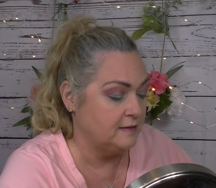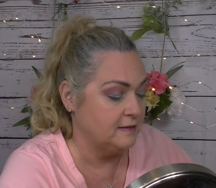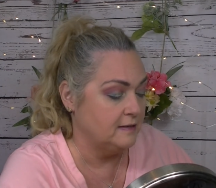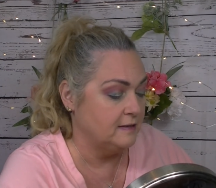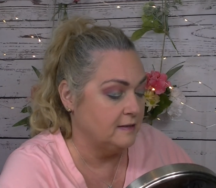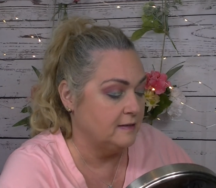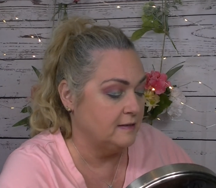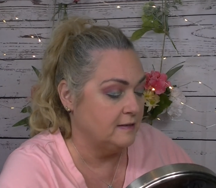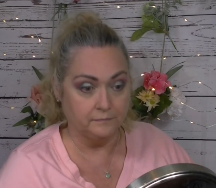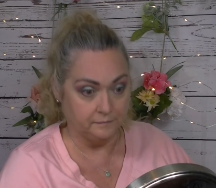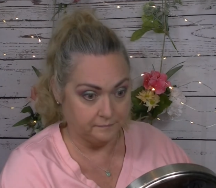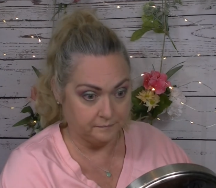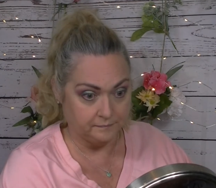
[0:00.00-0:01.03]

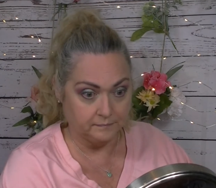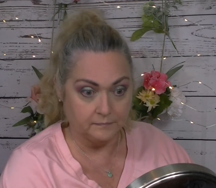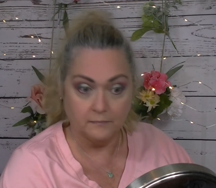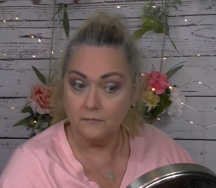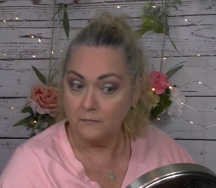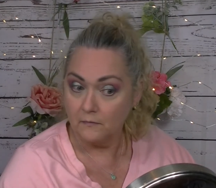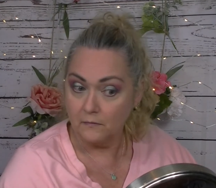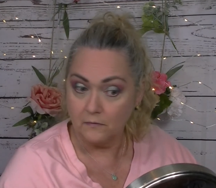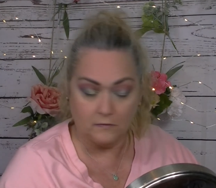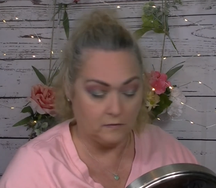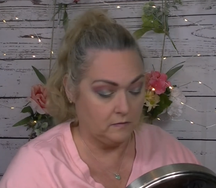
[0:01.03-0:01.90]
(silence)